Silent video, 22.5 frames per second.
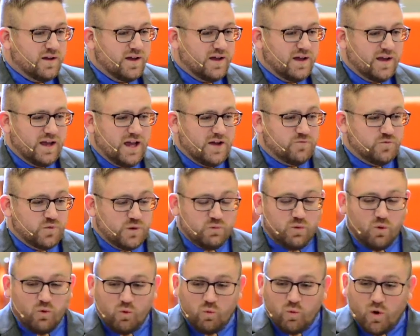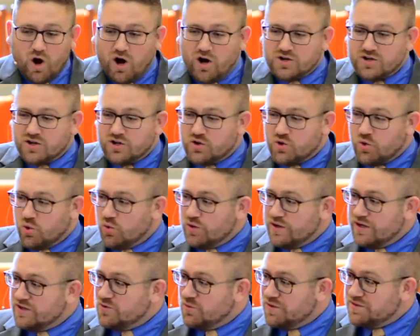If we will walk
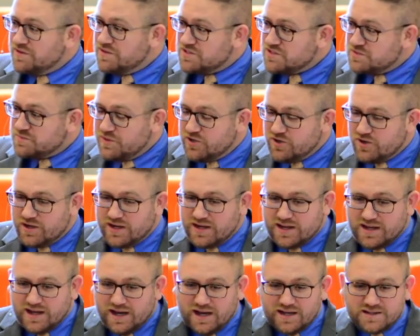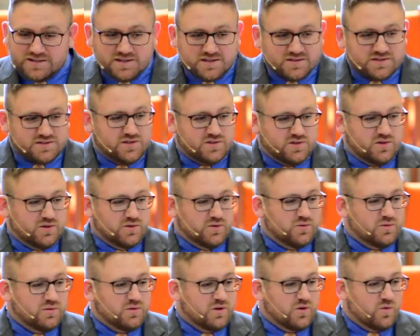according to what the Spirit guides us to
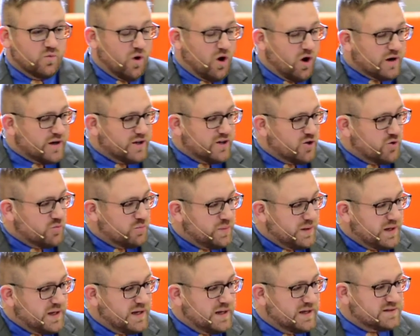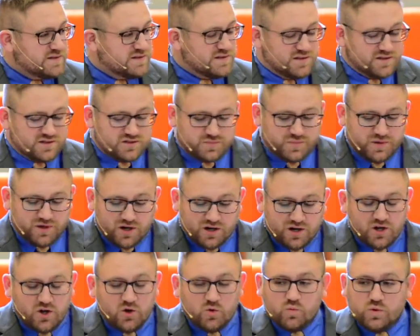do, walk in obedience to the
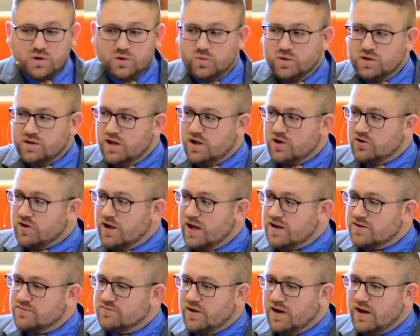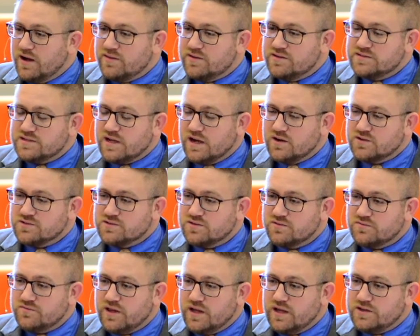Spirit, we will not gratify the desires of
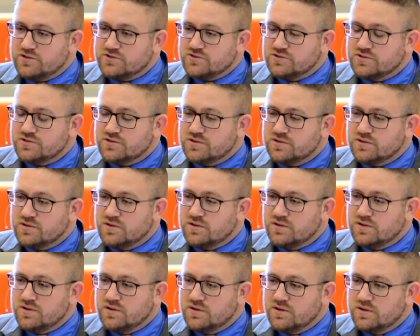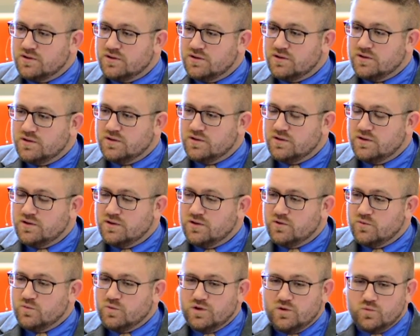the flesh.
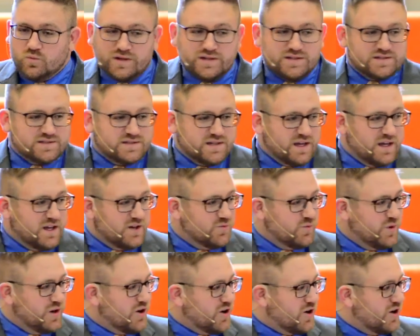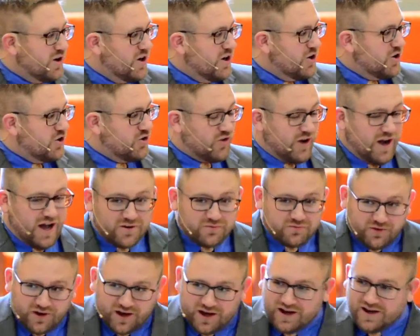When we sin, we are
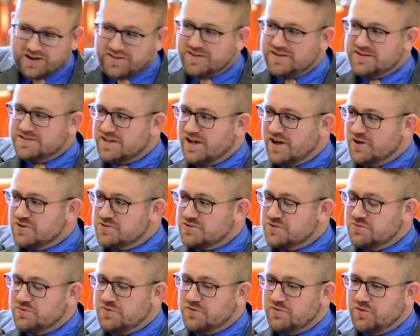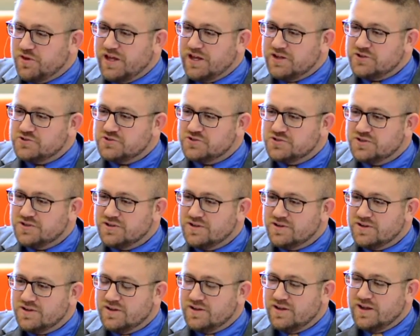gratifying the desires of the flesh
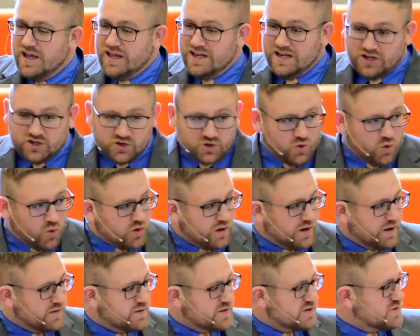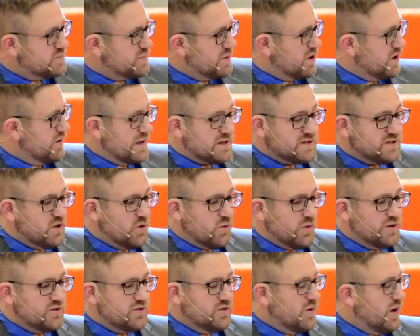and ignoring the Spirit. That's the
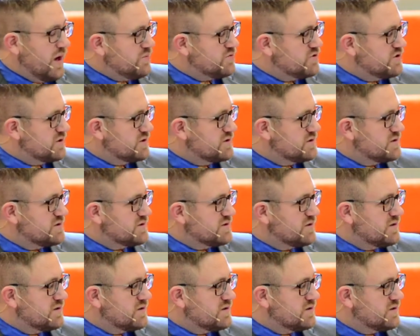only two options.